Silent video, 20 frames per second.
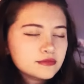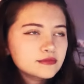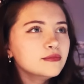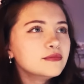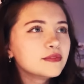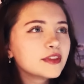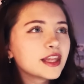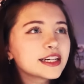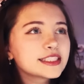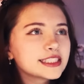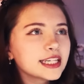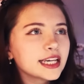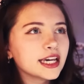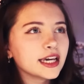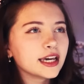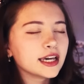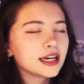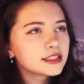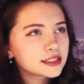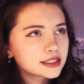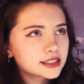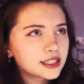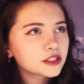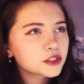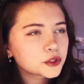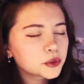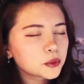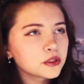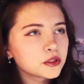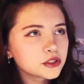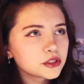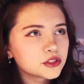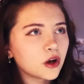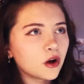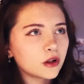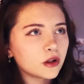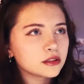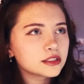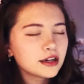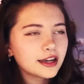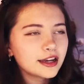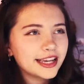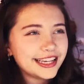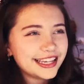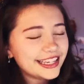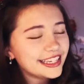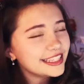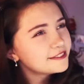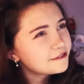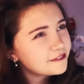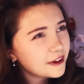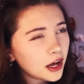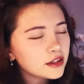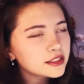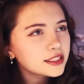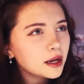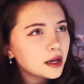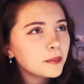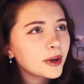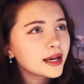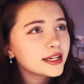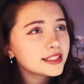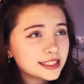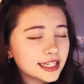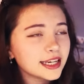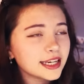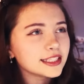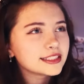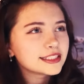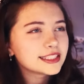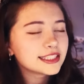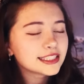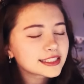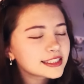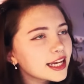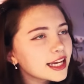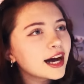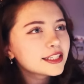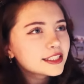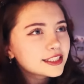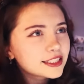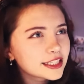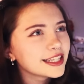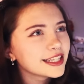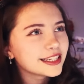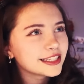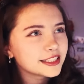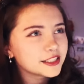That's it. It's sexual assault. He felt up my tits. This touching that he's